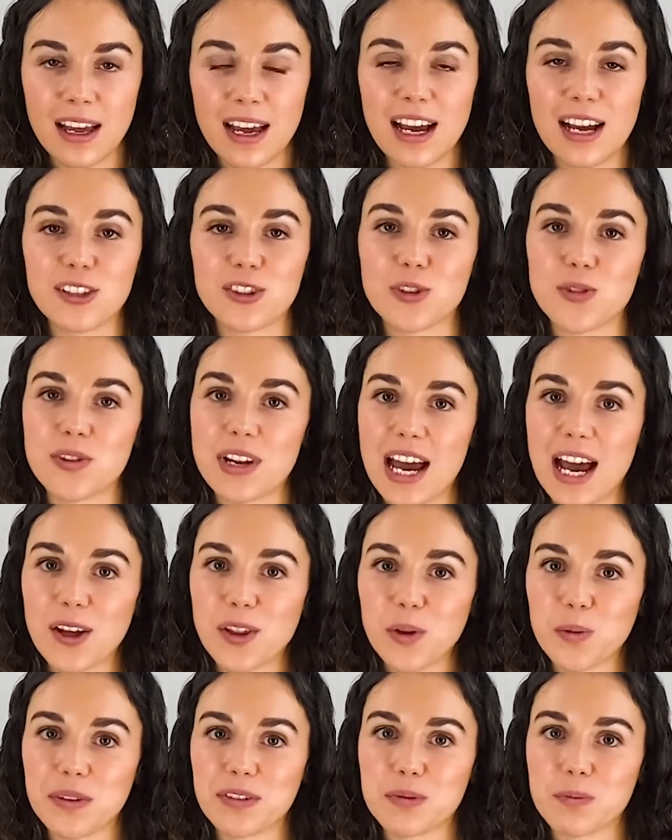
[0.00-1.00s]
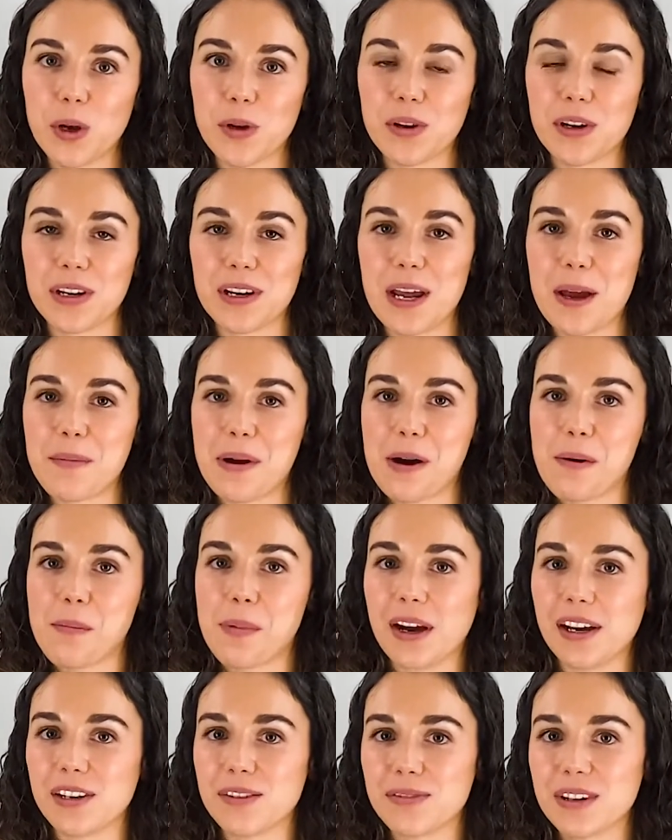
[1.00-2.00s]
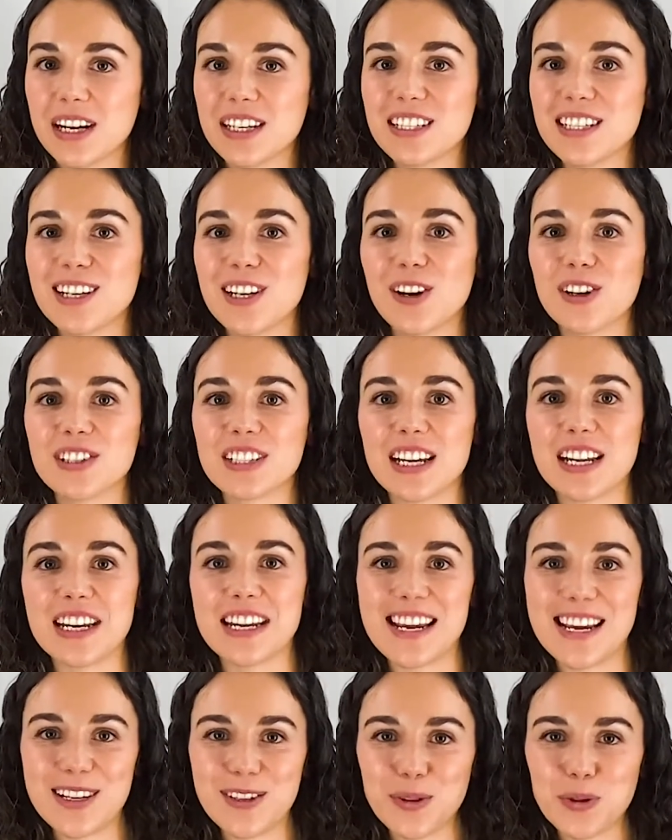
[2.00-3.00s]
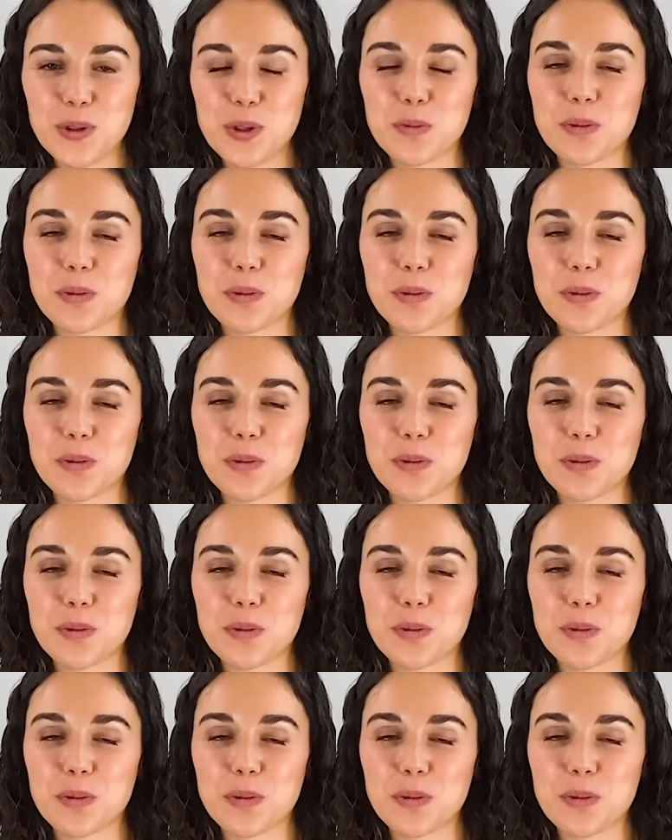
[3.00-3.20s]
And so now that we've spoken about biodiversity loss and yields,